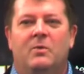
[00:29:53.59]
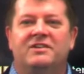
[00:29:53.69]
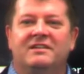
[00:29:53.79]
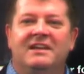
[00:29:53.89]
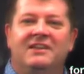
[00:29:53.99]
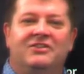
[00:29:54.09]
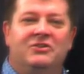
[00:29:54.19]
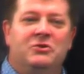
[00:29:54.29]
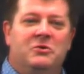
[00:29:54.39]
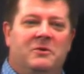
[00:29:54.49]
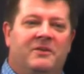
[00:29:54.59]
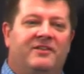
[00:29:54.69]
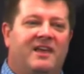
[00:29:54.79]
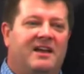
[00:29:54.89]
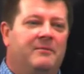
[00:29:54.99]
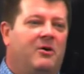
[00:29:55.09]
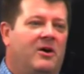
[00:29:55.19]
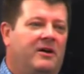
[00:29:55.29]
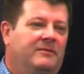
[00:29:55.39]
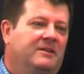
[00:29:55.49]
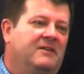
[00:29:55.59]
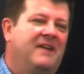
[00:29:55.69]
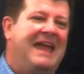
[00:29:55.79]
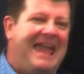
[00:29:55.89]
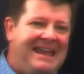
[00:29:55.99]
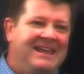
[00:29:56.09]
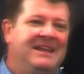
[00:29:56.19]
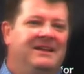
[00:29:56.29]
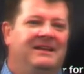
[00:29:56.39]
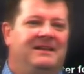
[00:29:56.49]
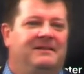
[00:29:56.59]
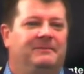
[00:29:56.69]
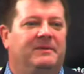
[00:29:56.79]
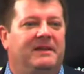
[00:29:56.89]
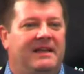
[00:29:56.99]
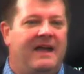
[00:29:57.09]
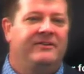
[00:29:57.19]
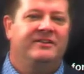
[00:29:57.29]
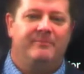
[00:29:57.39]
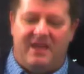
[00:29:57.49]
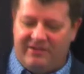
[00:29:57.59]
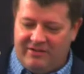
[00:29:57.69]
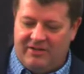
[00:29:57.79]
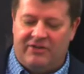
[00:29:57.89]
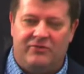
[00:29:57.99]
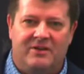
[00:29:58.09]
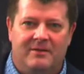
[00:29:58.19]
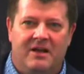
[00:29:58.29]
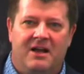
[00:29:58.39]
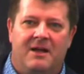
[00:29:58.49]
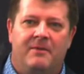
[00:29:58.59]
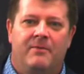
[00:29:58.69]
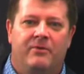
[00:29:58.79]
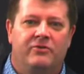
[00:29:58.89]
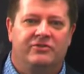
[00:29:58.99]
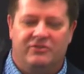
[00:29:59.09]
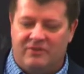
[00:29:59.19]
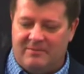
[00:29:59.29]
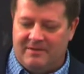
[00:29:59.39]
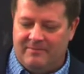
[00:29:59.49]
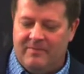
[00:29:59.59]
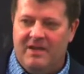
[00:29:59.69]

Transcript: which leads to the second part of any evidence-based approach to treatment.